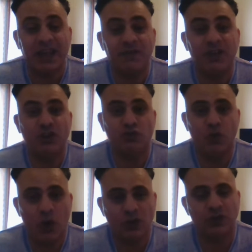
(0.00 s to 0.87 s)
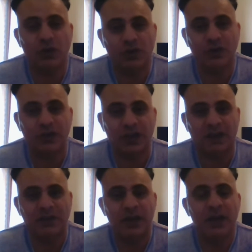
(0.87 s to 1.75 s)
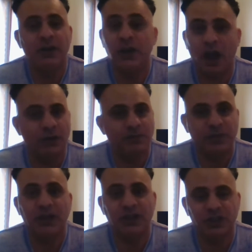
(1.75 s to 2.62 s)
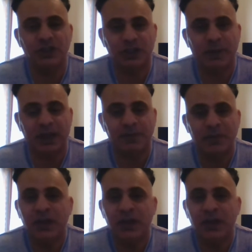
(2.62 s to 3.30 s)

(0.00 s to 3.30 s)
Even a draw's not good enough. No, listen to me.